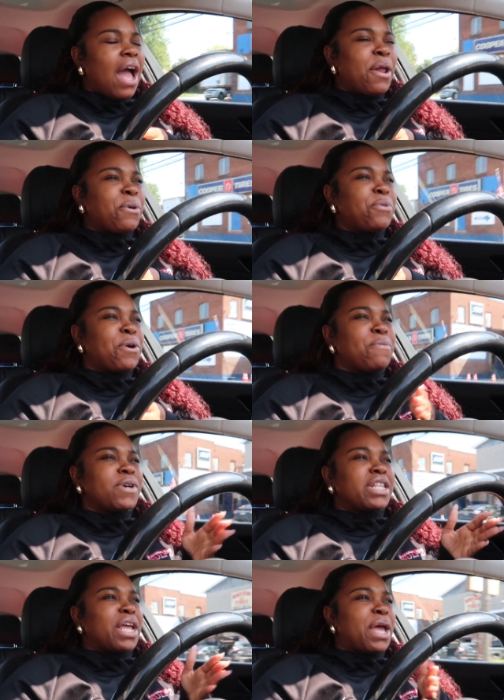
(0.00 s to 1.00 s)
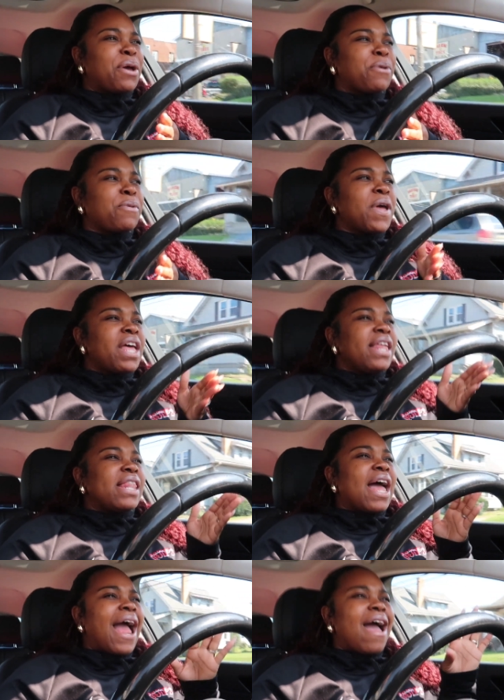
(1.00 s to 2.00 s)
I don't know what the hell.
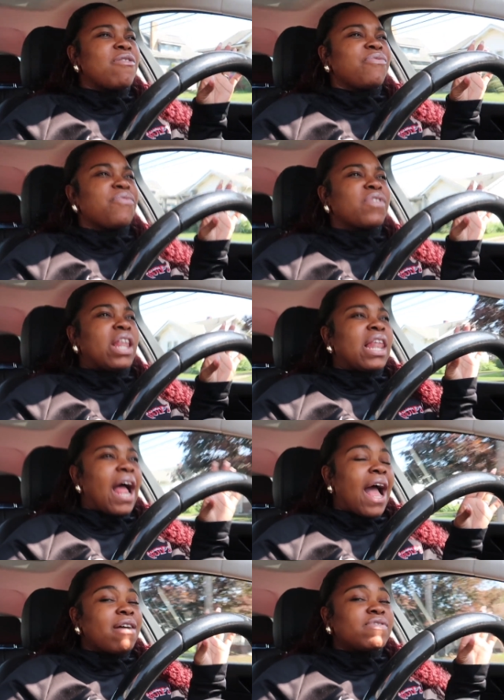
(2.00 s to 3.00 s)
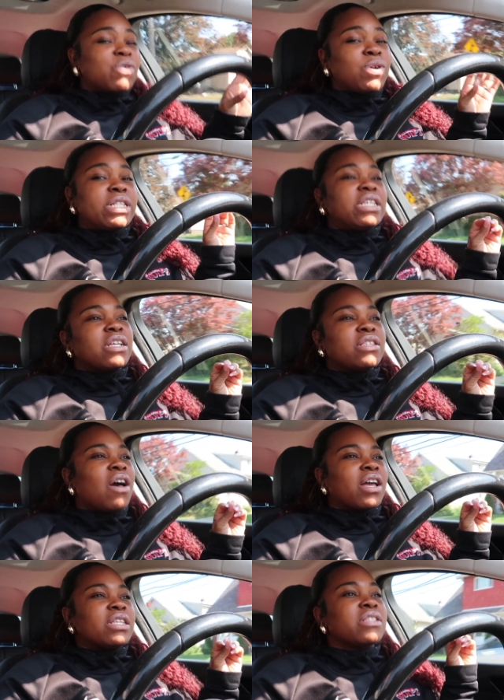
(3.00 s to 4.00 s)
Live lives on
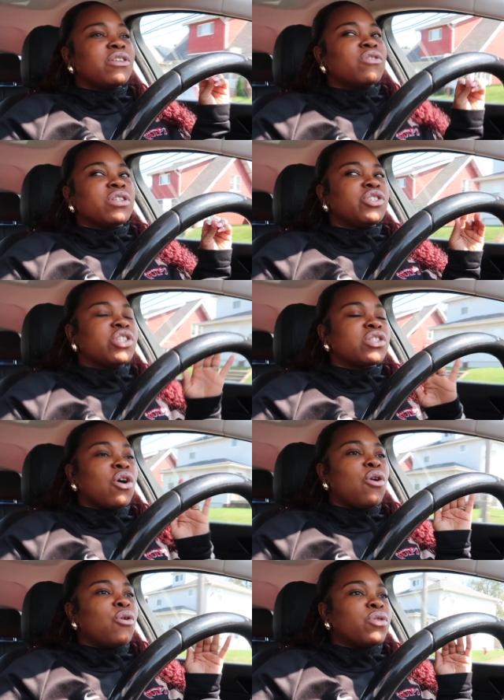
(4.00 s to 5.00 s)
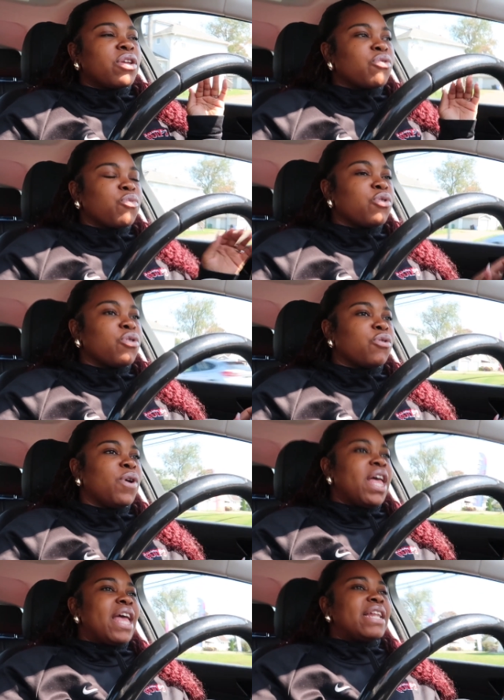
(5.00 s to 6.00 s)
TikTok is literally just a whole nother
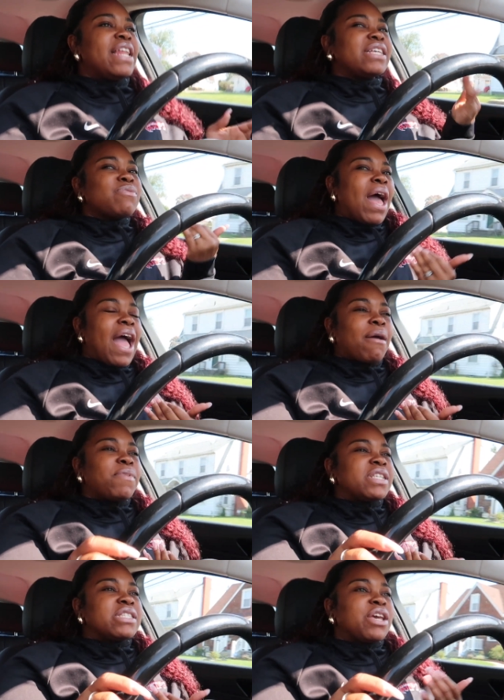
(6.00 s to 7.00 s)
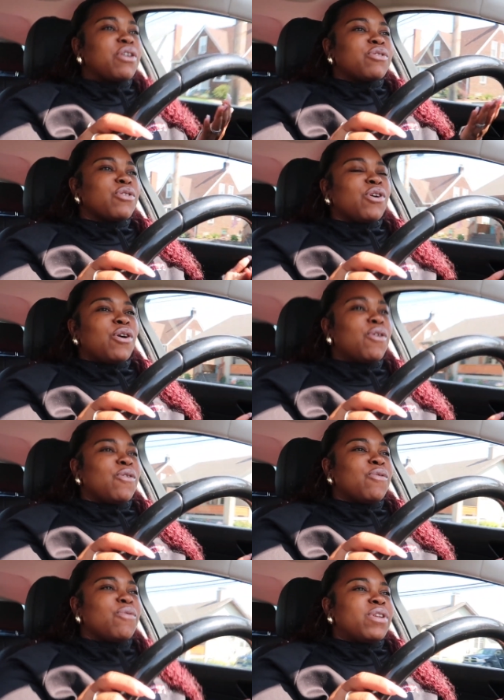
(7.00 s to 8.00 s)
world. That's why I be scared to
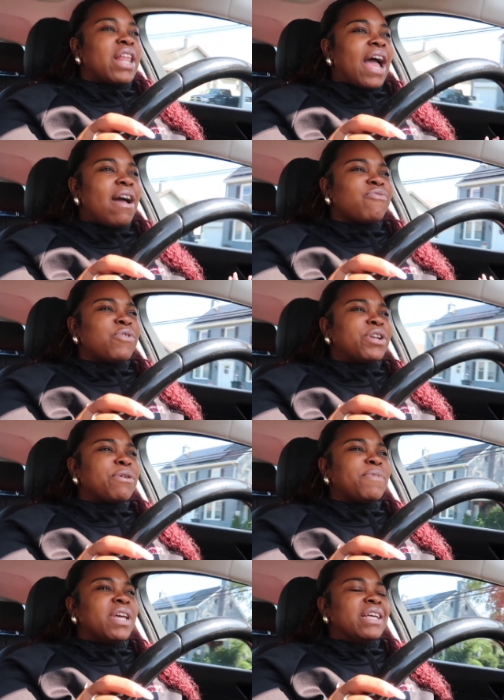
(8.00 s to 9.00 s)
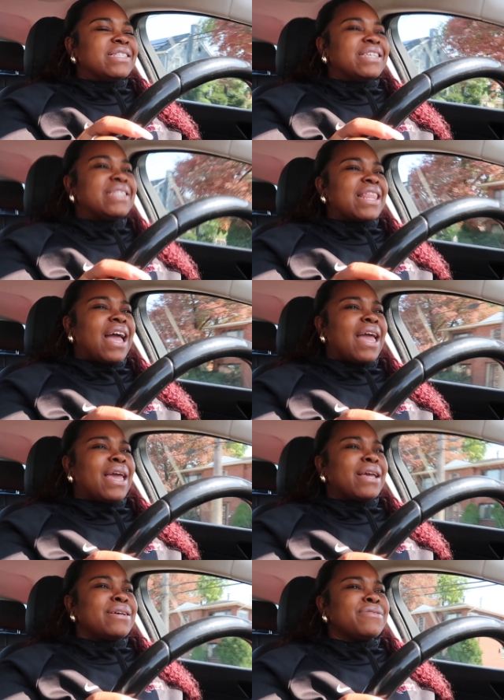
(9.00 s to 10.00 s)
go live on there because it's like